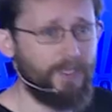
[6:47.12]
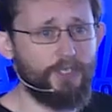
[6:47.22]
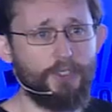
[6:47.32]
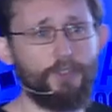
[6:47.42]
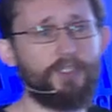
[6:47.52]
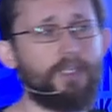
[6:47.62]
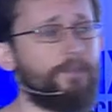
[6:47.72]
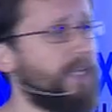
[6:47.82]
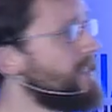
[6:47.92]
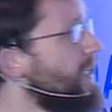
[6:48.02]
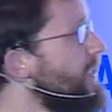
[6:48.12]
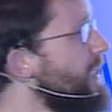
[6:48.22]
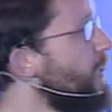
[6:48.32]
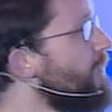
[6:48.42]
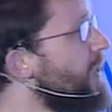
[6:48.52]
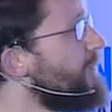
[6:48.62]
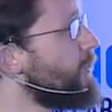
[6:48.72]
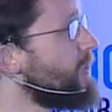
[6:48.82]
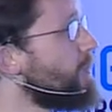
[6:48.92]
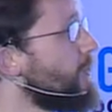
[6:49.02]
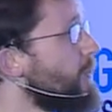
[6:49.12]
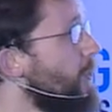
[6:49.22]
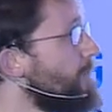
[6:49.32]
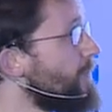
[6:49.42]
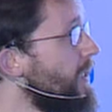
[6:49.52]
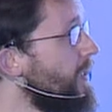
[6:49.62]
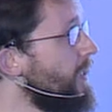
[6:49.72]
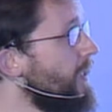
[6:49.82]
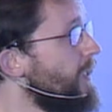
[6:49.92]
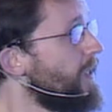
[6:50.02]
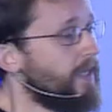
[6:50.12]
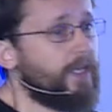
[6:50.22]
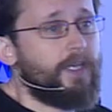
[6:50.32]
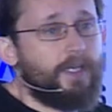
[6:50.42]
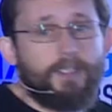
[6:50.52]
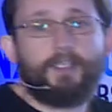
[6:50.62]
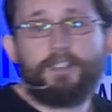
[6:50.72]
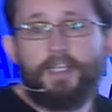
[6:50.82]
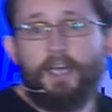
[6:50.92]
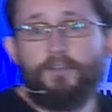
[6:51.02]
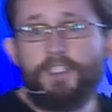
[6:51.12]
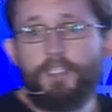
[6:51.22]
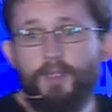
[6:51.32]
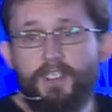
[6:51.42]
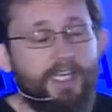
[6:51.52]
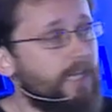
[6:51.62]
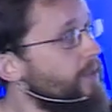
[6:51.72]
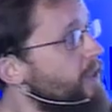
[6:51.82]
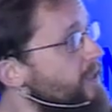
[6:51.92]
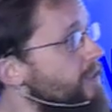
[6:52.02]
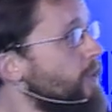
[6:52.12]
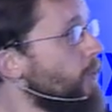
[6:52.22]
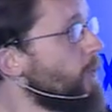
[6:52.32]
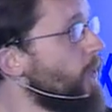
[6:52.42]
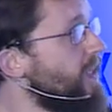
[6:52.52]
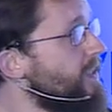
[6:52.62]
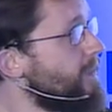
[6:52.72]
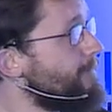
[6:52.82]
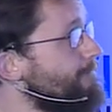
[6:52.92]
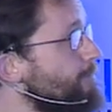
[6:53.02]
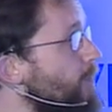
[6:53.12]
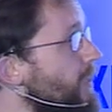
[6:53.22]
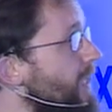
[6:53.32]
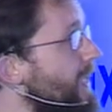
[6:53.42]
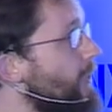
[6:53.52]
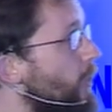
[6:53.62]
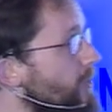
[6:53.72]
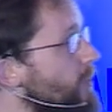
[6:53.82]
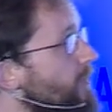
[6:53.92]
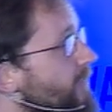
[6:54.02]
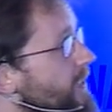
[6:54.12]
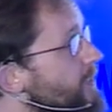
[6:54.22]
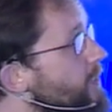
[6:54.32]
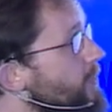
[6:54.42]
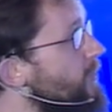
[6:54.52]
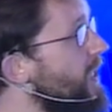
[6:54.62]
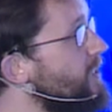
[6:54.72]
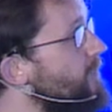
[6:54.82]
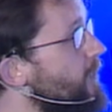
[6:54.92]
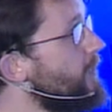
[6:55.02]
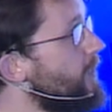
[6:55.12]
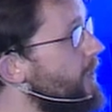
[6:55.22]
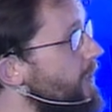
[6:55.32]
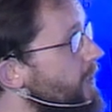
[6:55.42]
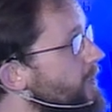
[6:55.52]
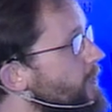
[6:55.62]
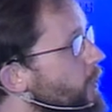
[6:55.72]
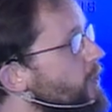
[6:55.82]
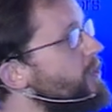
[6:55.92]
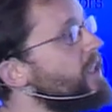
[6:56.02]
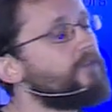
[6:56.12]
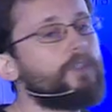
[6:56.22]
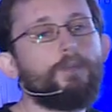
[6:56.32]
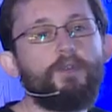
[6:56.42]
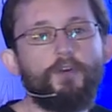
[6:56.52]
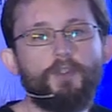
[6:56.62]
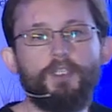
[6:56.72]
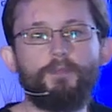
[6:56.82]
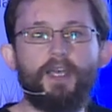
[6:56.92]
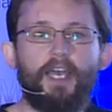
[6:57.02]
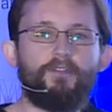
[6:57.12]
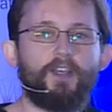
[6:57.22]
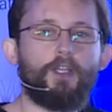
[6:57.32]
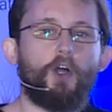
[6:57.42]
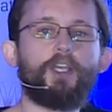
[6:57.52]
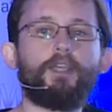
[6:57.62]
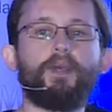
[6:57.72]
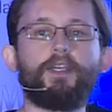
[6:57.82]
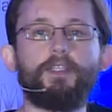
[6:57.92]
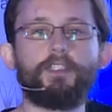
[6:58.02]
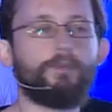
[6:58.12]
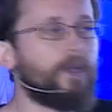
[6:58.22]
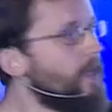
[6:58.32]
me introduce the basic idea of our voting protocol. Doesn't have the Sybil attack because it's token weighted. It also prevents transfer, uh, token transfer double voting by having a locking mechanism,